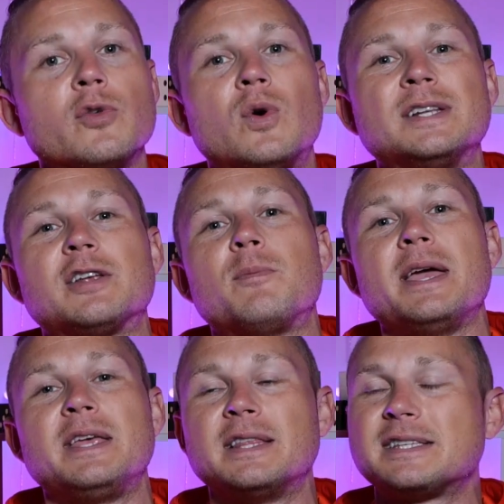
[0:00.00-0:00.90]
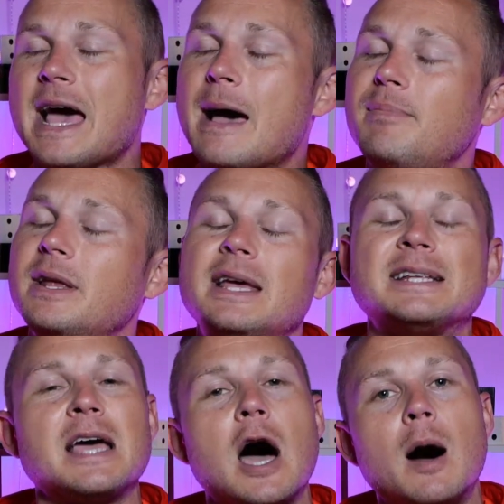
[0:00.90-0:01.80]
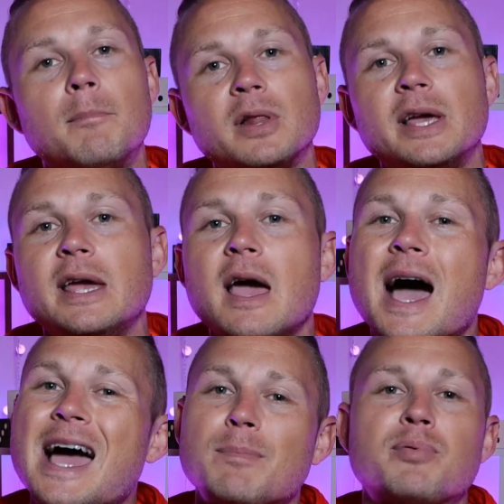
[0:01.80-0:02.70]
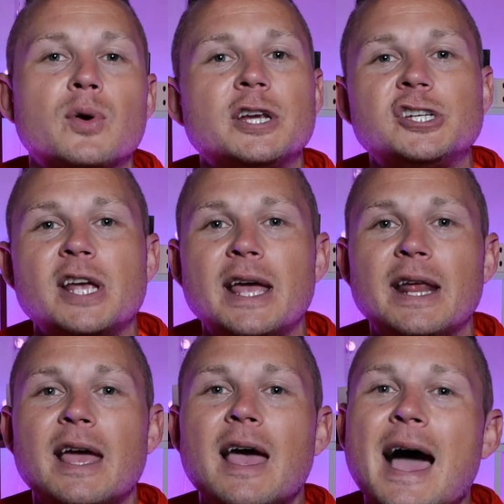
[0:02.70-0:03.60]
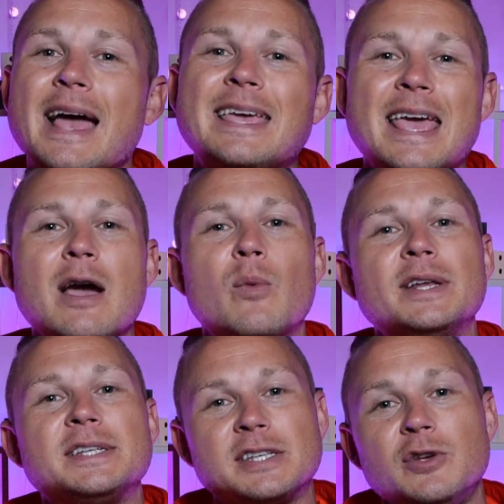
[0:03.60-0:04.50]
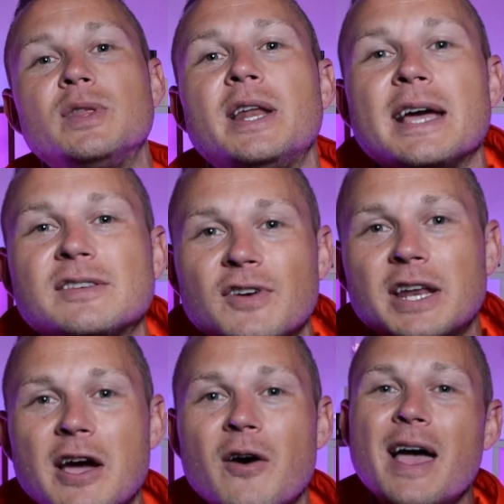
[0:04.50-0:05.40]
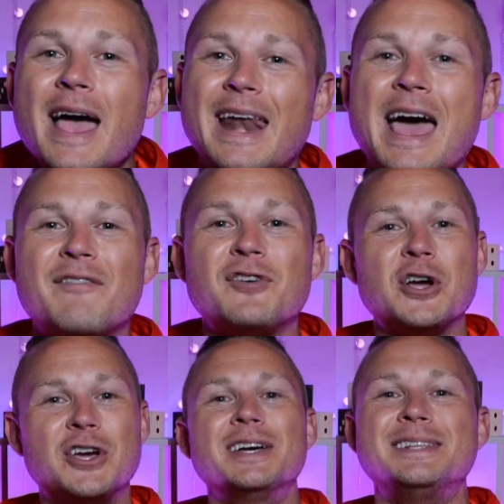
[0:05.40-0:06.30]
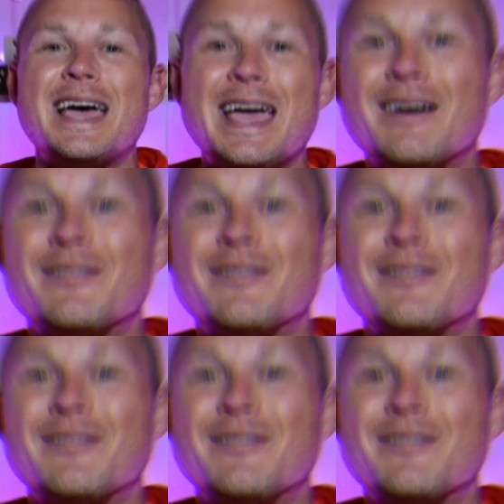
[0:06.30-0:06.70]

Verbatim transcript: the ones that are making this happen. It's humbling. I appreciate it. I can't wait to see you in the next video and have a good day,